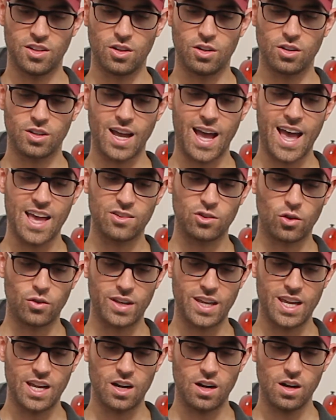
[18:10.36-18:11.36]
guys over
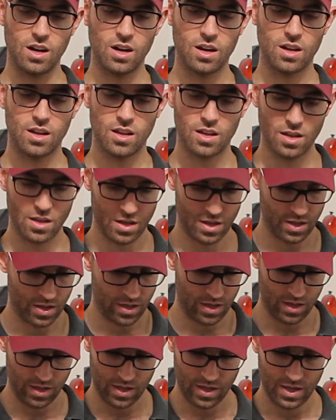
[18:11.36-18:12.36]
here
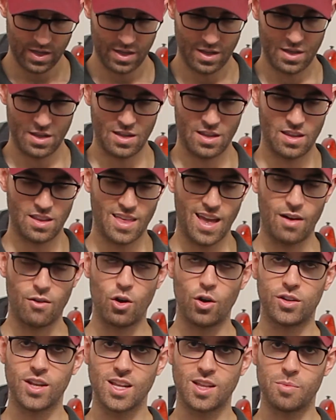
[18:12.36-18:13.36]
that
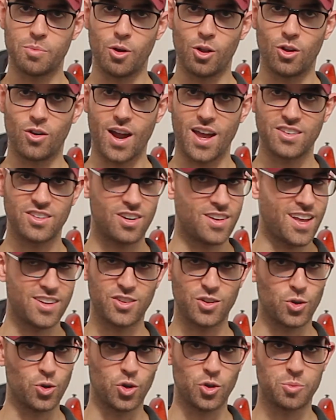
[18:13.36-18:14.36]
rotate the polarizer. That's the
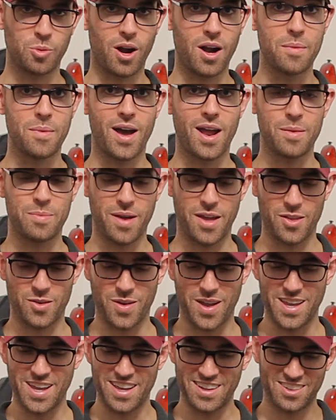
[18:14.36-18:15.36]
coolest part about it, by the
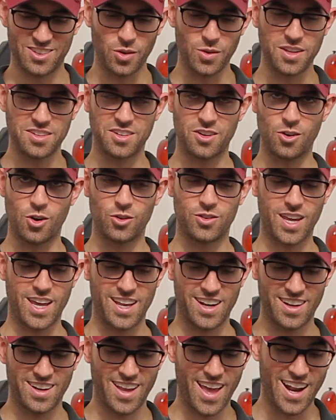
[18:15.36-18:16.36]
way. It's so easy to rotate,
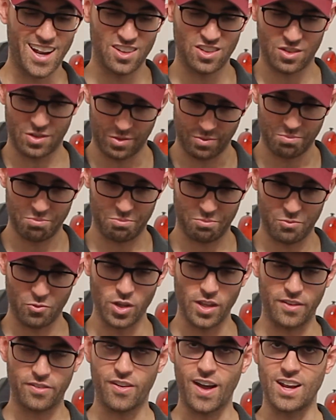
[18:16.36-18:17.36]
and it's
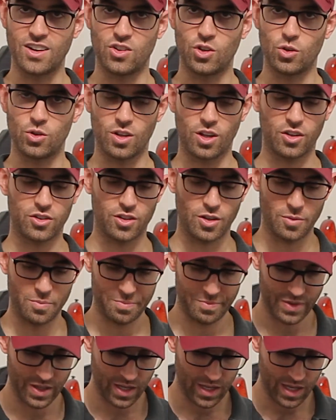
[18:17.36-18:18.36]
really fine-tuned also.
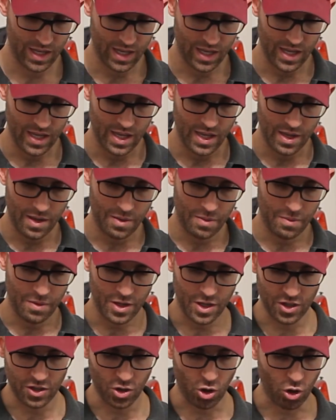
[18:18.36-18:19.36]

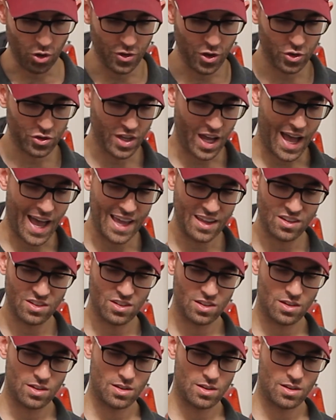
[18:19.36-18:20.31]
You just hold those guys,